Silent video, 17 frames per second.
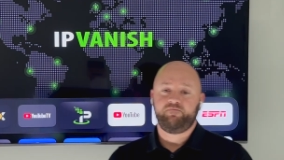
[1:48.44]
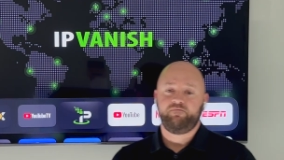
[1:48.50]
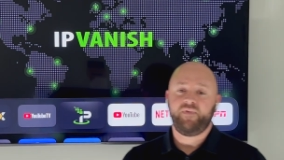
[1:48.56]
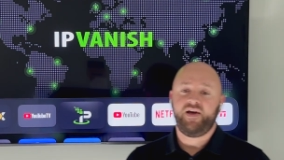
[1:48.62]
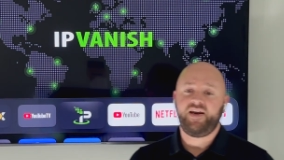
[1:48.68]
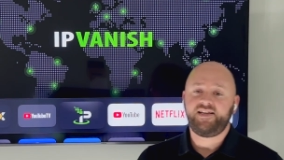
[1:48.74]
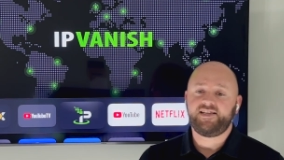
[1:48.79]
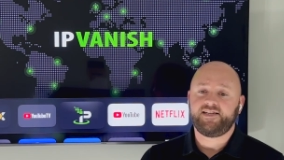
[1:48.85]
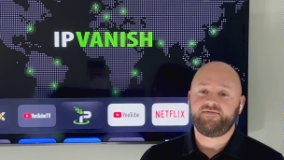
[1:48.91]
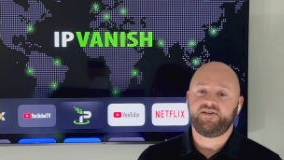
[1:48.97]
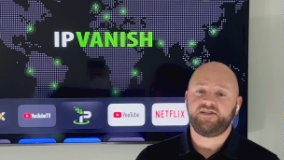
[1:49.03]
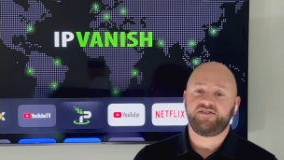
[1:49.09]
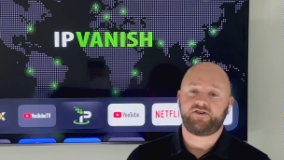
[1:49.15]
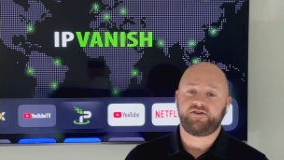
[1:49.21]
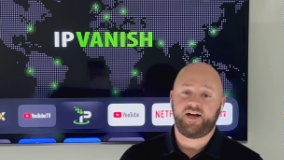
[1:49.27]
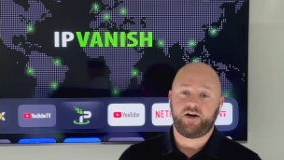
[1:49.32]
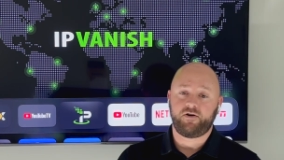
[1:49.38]
Many TVs
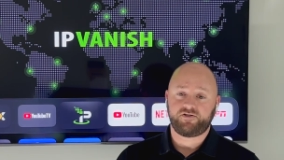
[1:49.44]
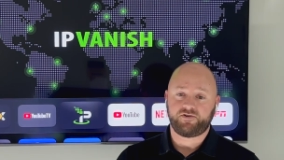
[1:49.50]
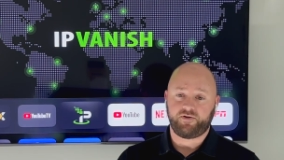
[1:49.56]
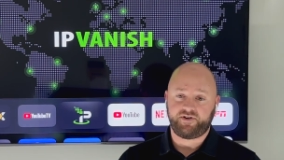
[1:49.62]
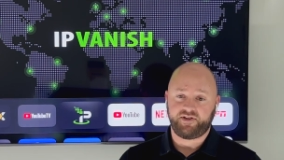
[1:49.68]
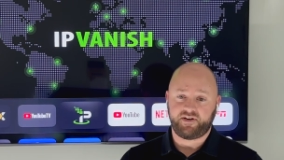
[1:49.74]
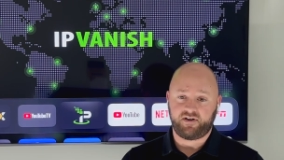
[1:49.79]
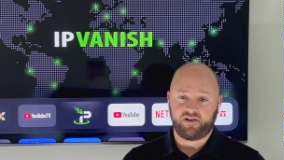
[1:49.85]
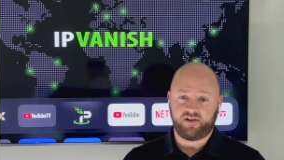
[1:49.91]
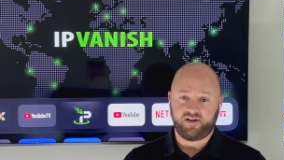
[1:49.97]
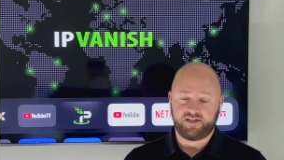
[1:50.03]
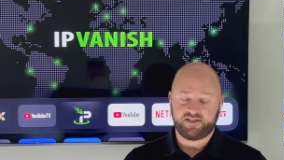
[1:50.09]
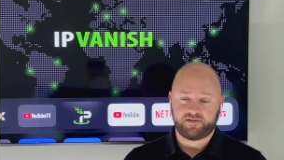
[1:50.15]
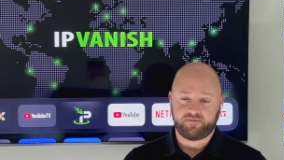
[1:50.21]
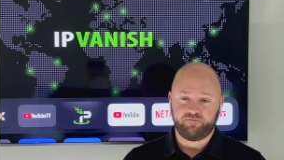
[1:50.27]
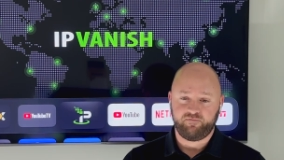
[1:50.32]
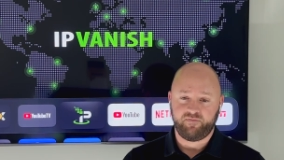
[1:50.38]
are now sold at a
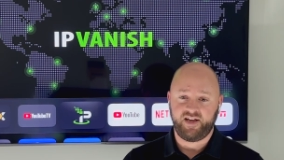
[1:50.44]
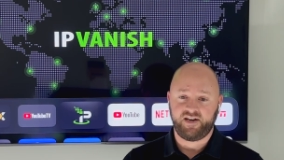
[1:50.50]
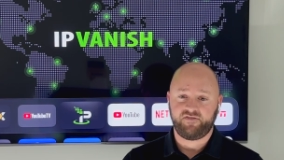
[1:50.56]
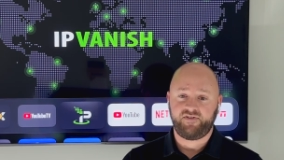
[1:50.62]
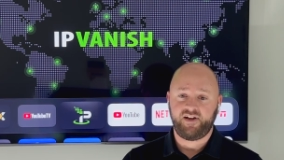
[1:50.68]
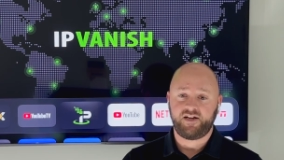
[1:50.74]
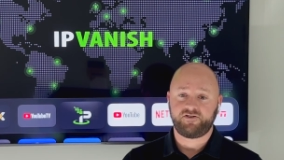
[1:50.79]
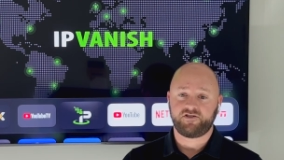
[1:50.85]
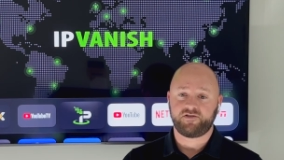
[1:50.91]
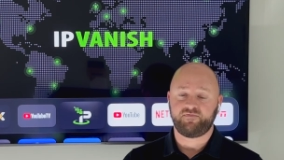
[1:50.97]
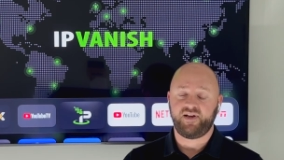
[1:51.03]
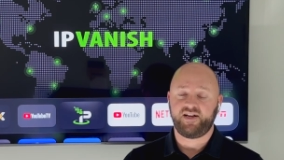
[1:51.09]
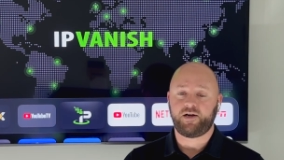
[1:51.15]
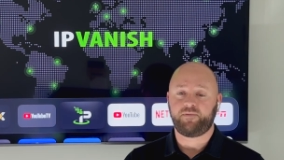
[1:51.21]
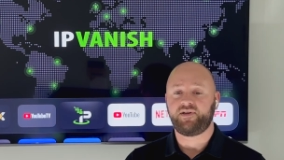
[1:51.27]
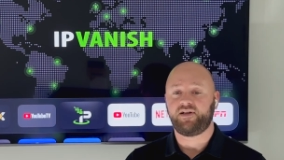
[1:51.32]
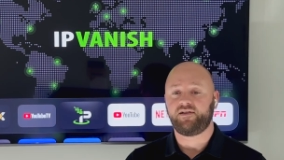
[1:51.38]
loss. Manufacturers make
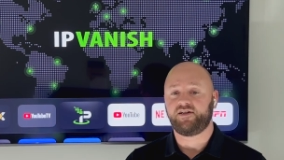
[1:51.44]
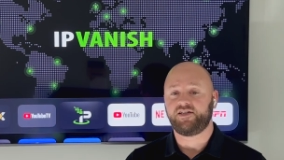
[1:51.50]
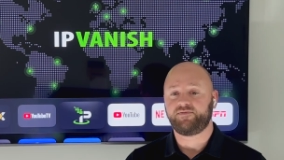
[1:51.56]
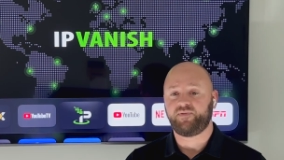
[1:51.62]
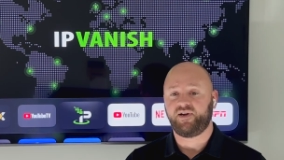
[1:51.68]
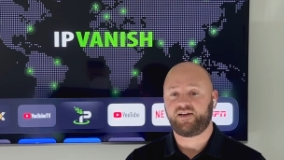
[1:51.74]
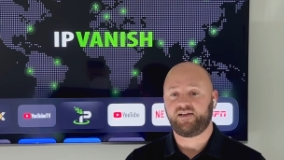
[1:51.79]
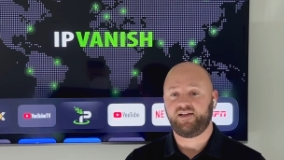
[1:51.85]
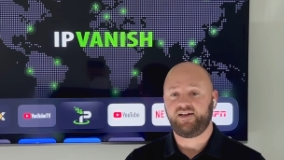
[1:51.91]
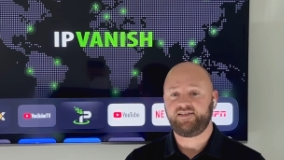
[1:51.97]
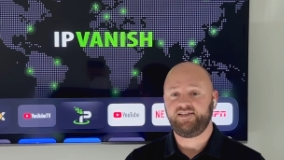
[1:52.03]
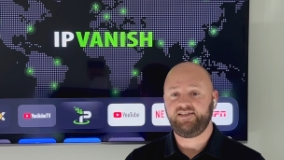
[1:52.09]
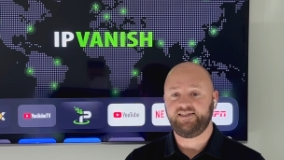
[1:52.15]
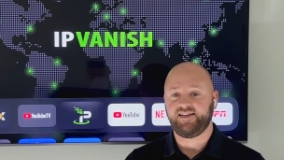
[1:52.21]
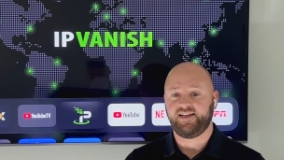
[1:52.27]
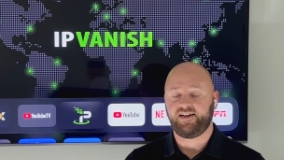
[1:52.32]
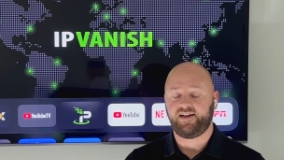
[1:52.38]
up that loss by collecting
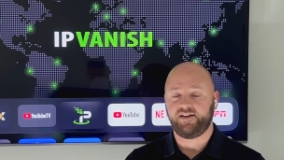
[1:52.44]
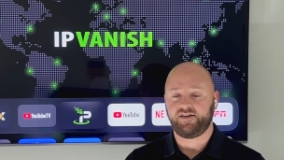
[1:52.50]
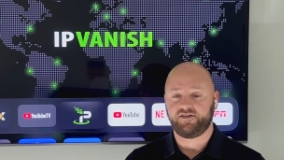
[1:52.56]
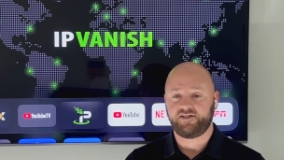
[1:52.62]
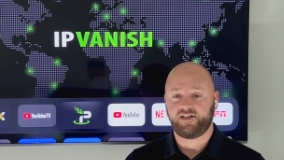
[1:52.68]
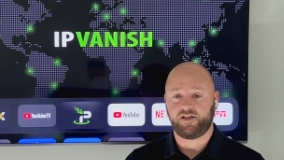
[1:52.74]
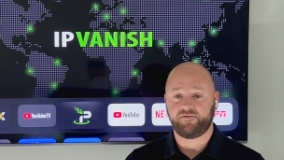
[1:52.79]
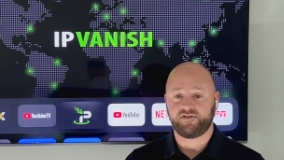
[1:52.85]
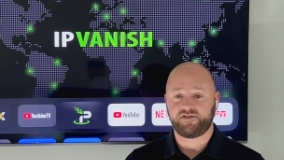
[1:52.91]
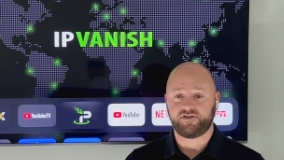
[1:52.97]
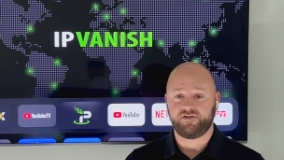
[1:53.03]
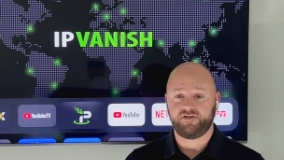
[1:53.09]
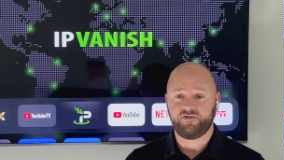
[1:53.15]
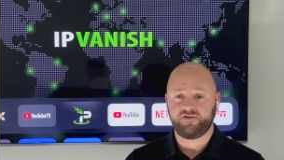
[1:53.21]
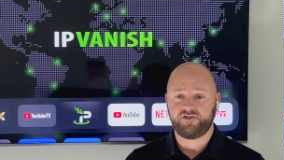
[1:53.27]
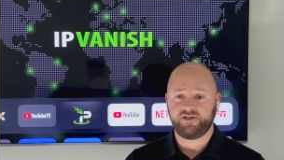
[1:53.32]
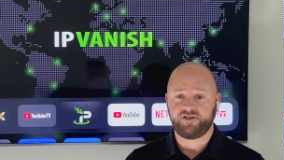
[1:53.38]
data on your television
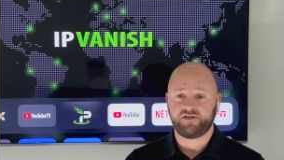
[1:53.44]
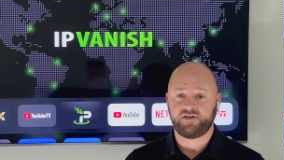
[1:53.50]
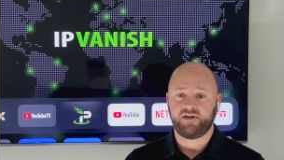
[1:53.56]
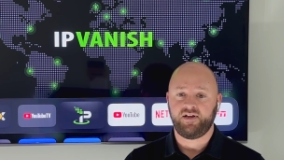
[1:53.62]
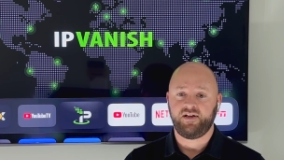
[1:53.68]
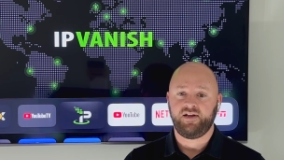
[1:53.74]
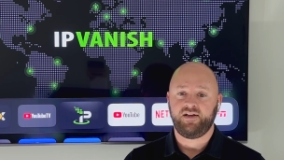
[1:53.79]
usage.